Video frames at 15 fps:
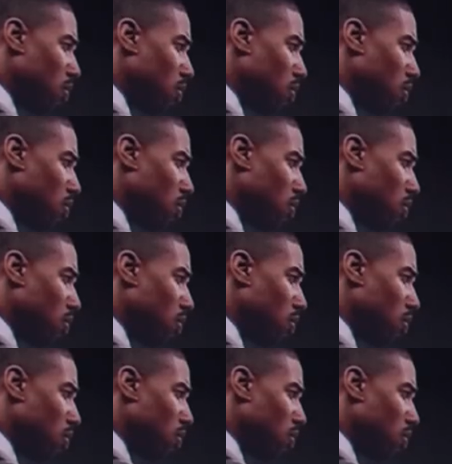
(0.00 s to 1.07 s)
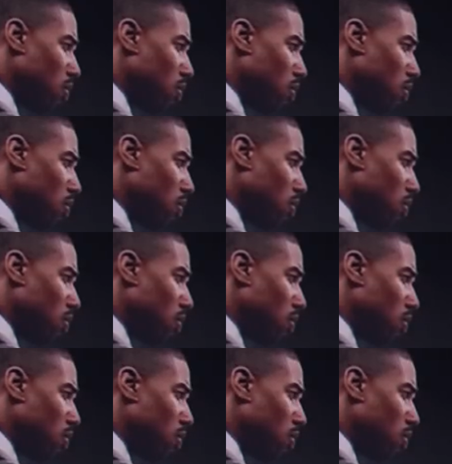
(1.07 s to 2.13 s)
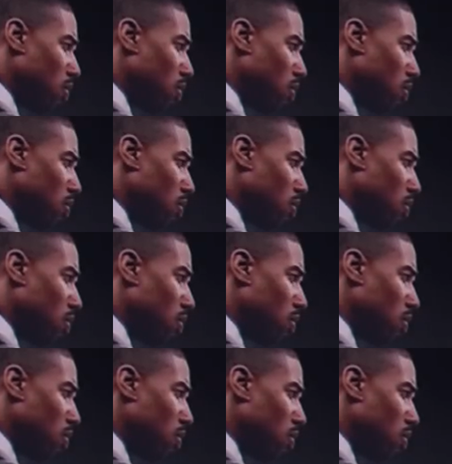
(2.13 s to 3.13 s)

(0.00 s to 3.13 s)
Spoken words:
(silent)